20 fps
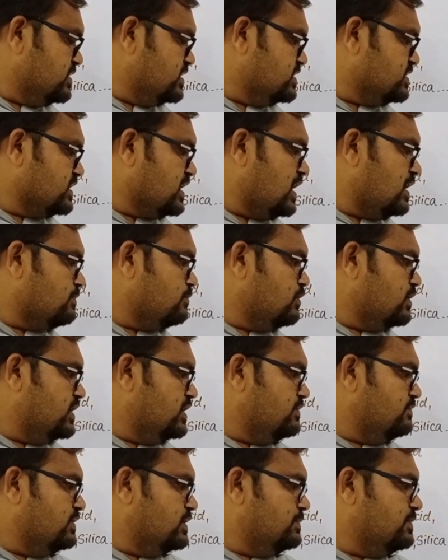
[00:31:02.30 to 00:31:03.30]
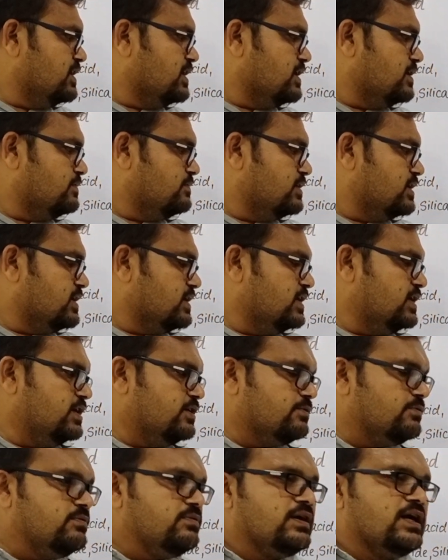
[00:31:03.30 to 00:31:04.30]
this carbonyl will be converted
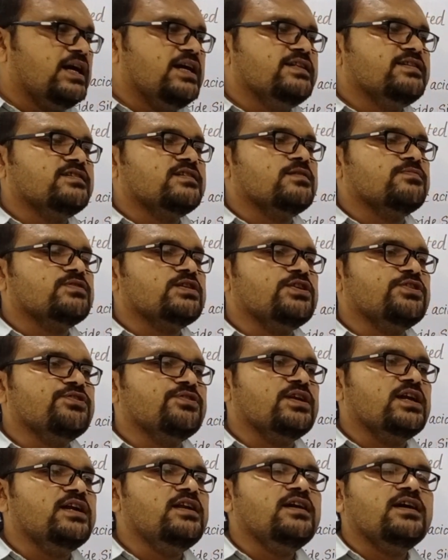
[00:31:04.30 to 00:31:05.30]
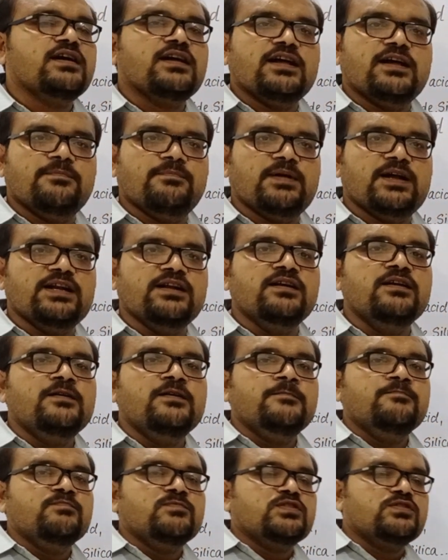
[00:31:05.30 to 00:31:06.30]
into N substituted amide.
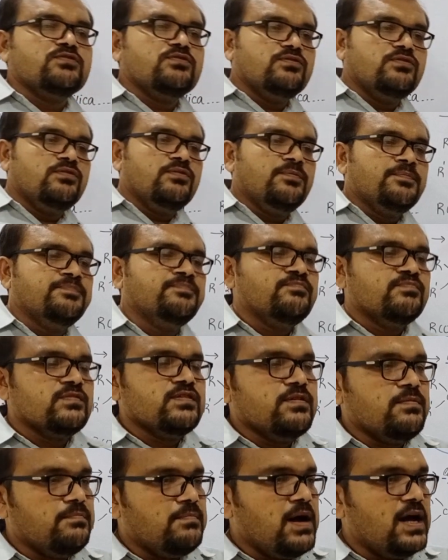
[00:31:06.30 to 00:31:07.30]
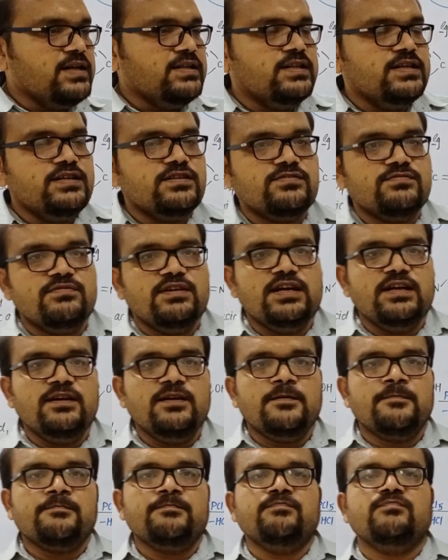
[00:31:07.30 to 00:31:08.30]
So by this
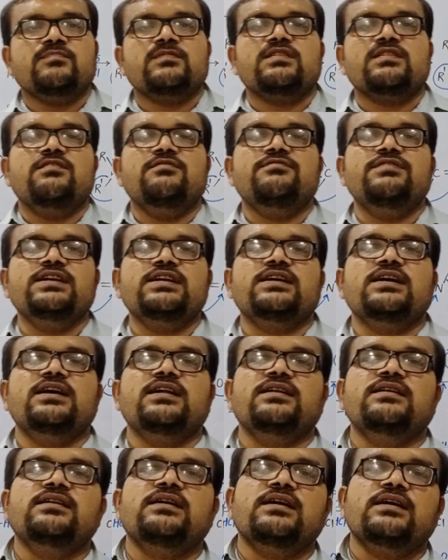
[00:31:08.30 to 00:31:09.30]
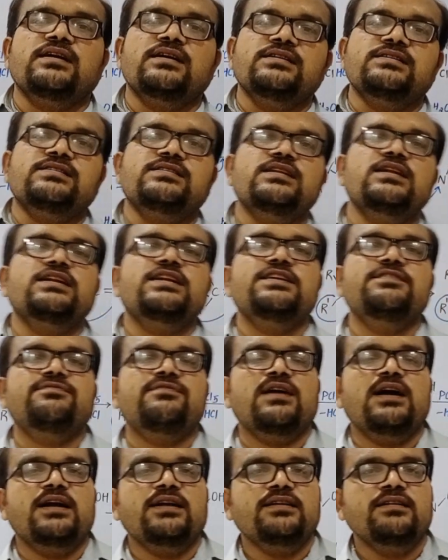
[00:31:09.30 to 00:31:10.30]
way we can easily
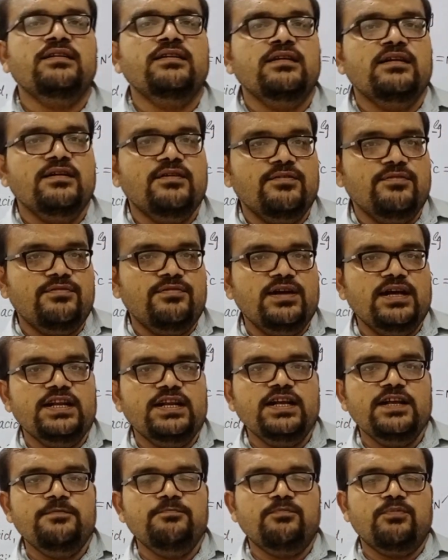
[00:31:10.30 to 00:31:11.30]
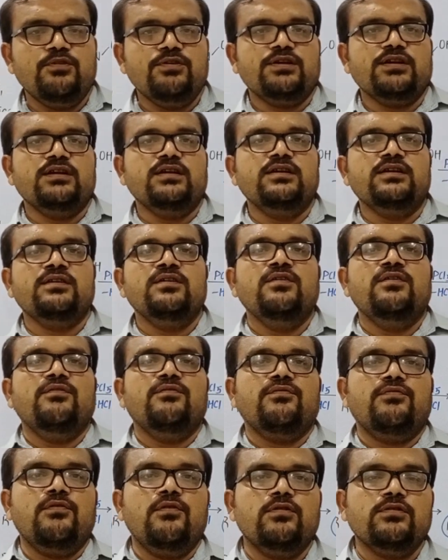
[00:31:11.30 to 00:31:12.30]
define very important
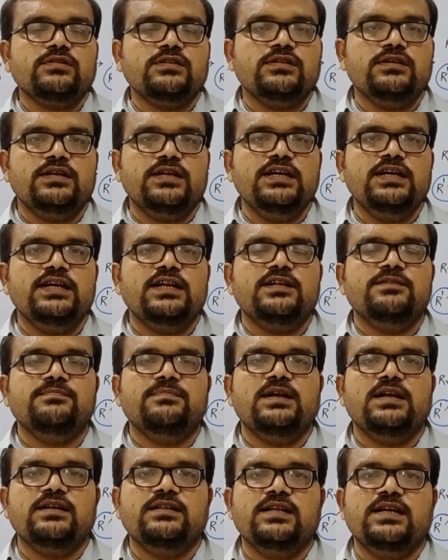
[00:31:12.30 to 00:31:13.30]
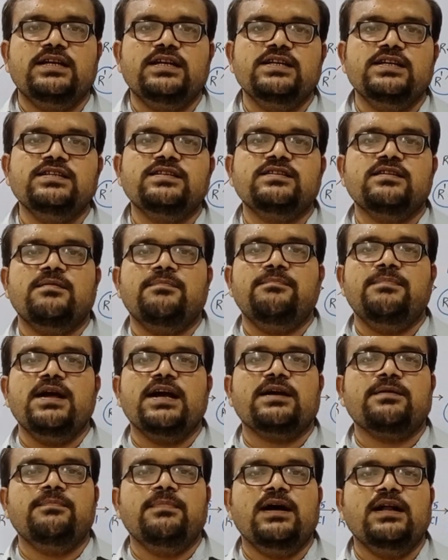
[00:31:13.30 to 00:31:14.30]
fourth rearrangement, that is
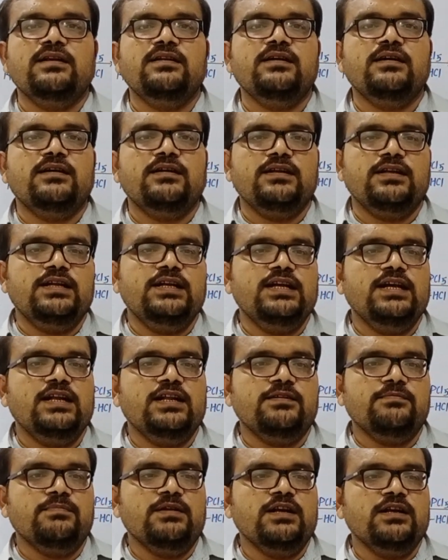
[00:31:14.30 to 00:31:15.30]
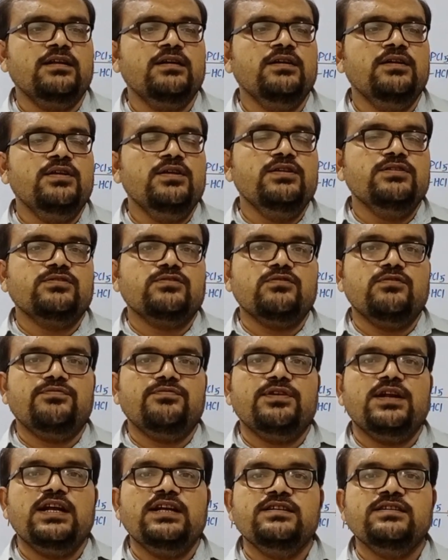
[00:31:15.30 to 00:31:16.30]
Beckmann rearrangement. So
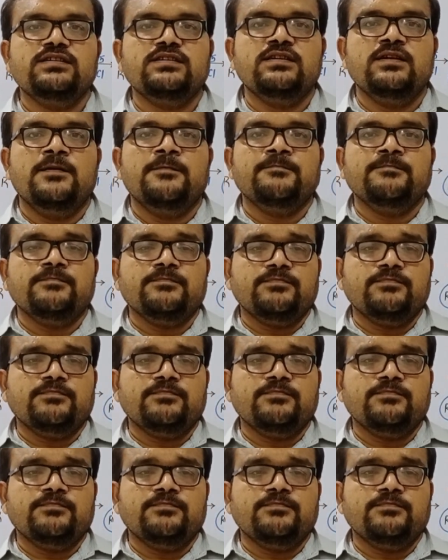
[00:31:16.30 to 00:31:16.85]
friends,